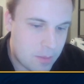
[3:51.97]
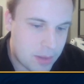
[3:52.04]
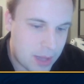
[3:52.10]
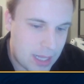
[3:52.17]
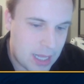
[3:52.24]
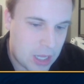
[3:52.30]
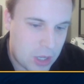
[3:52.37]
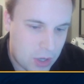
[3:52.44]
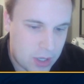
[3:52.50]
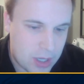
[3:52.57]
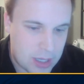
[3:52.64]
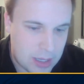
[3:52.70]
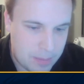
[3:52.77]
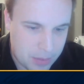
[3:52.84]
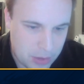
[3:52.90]
playing a good
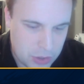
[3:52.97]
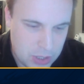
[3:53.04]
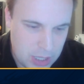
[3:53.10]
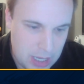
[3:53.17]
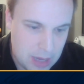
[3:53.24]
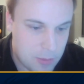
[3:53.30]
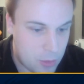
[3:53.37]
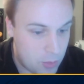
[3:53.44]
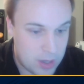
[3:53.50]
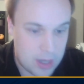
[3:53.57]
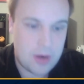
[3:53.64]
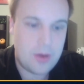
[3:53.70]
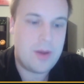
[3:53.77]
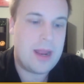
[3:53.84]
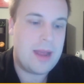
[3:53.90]
Clippers team who we didn't
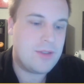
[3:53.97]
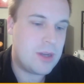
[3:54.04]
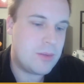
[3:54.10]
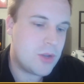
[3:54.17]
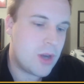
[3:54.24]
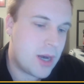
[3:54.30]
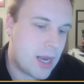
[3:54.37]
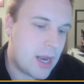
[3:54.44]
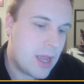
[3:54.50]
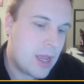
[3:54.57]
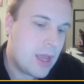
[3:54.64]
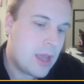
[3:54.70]
know would have James Harden,